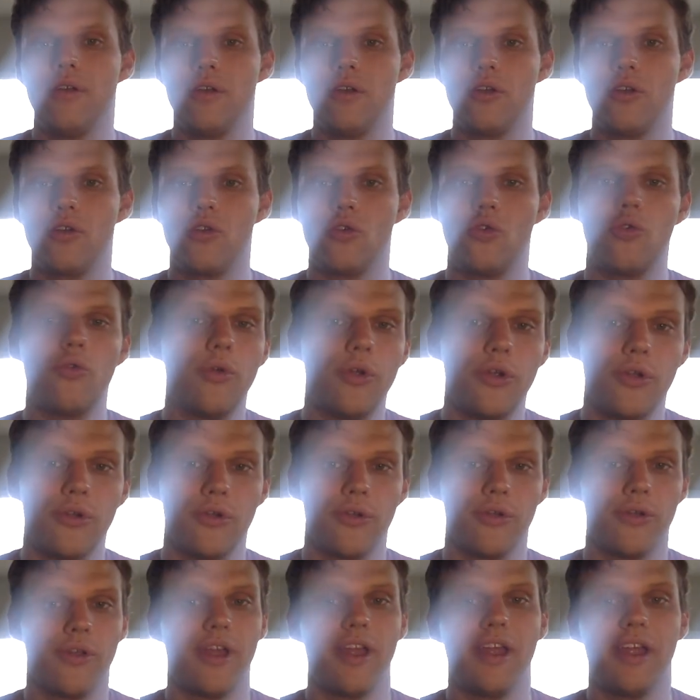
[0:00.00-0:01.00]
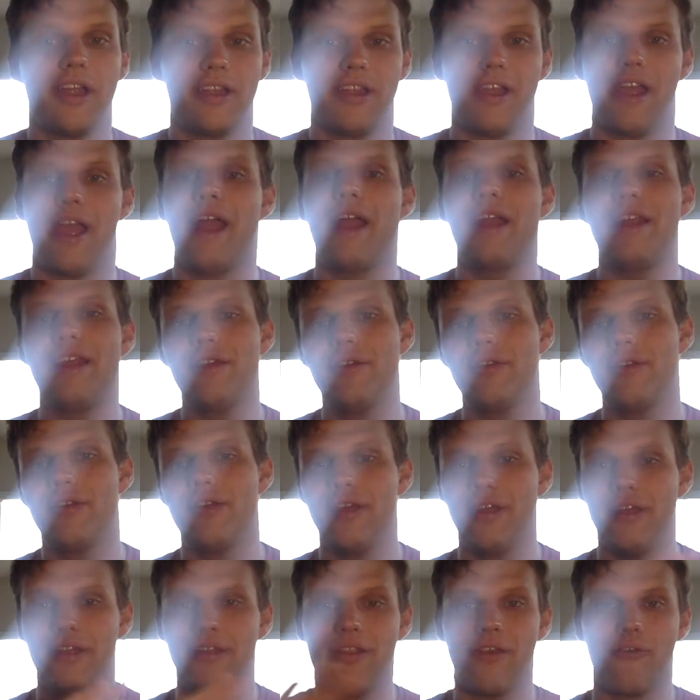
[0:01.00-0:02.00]
queer,
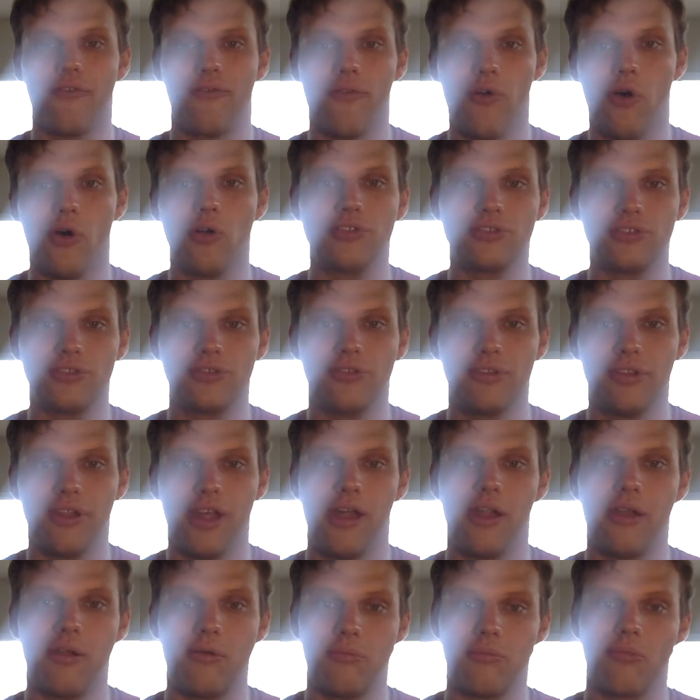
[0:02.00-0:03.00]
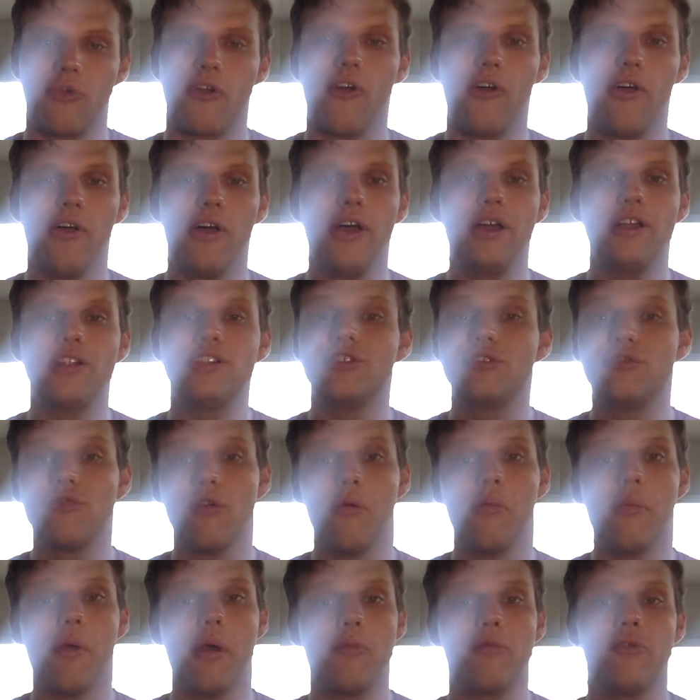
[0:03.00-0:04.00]
anything that falls under that umbrella. Just
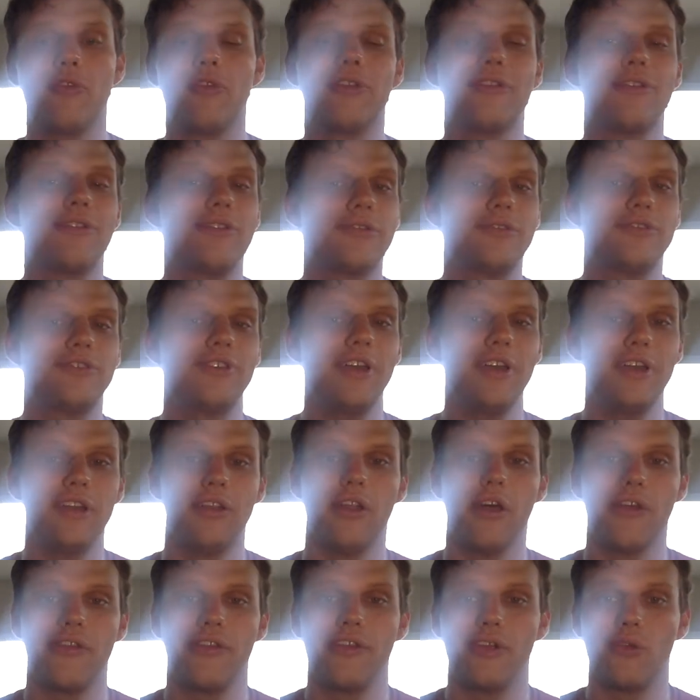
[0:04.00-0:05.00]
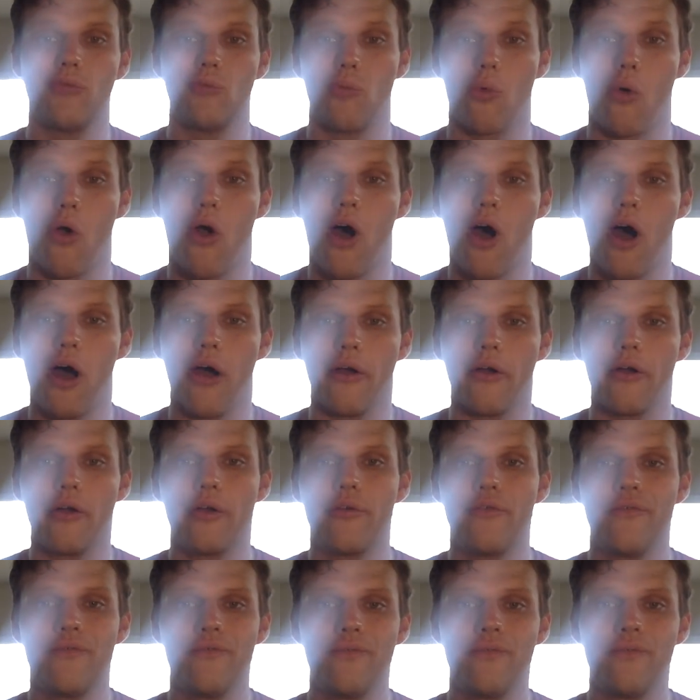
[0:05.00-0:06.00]
remember that there's nothing wrong
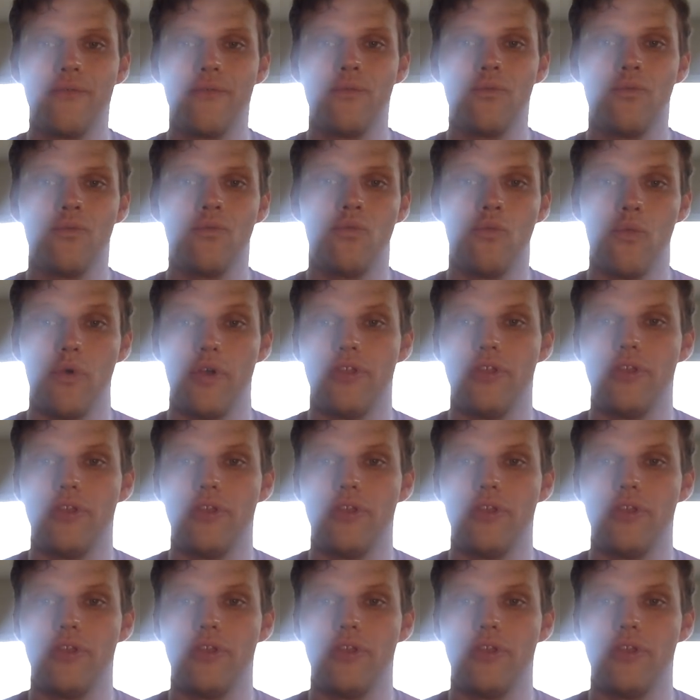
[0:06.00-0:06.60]
with